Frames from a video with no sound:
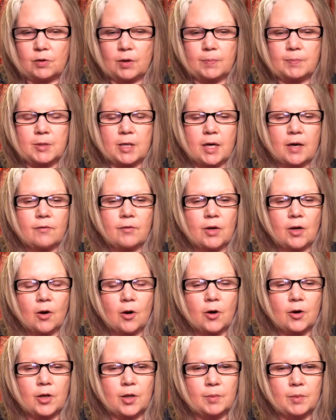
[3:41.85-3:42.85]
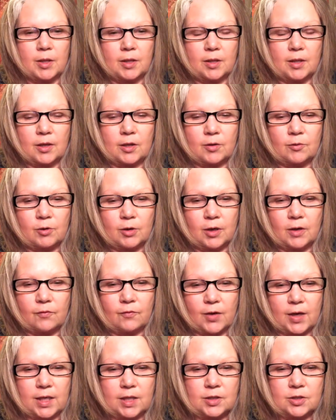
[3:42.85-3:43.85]
up to every argument that you were
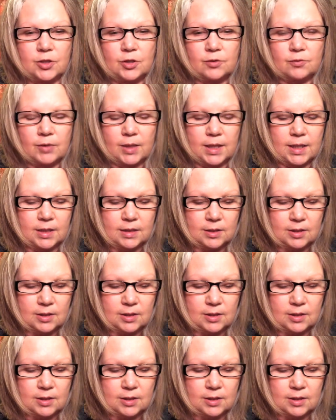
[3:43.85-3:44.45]
invited to, right?